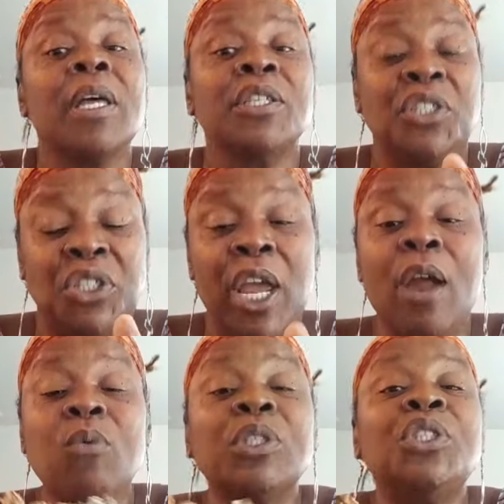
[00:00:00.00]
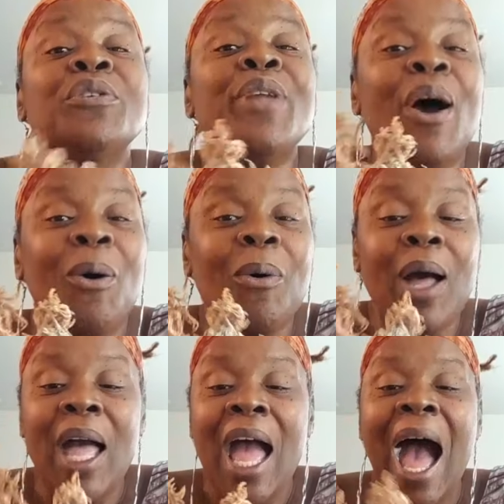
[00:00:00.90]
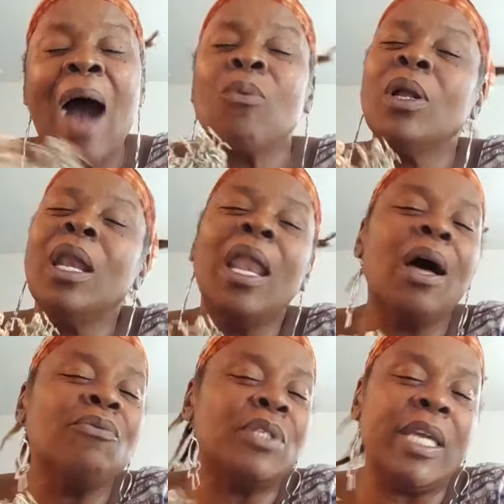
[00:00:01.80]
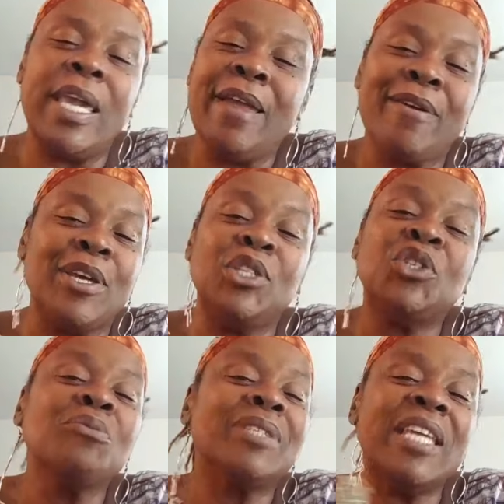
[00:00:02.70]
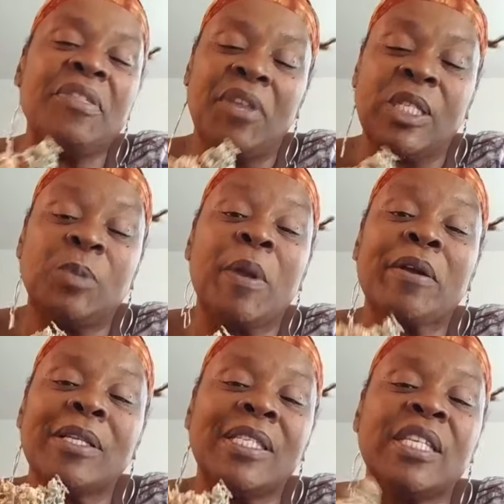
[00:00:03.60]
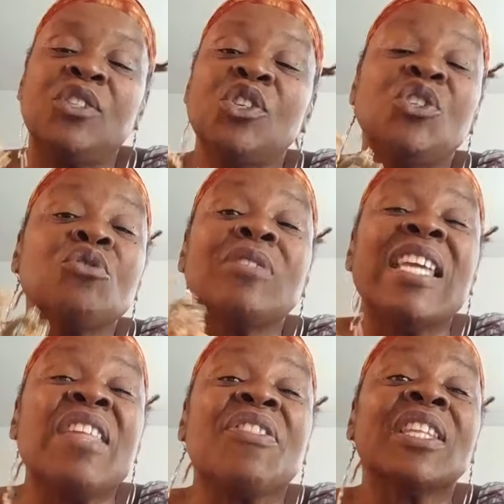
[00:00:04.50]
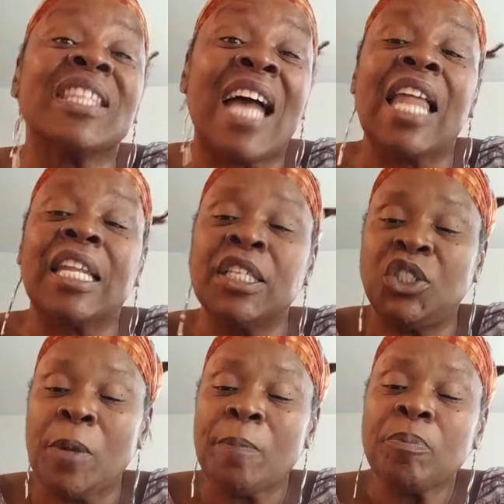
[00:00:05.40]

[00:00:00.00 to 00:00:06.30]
Share what you know. I would love to hear your Juneteenth experiences, your Juneteenth knowledge.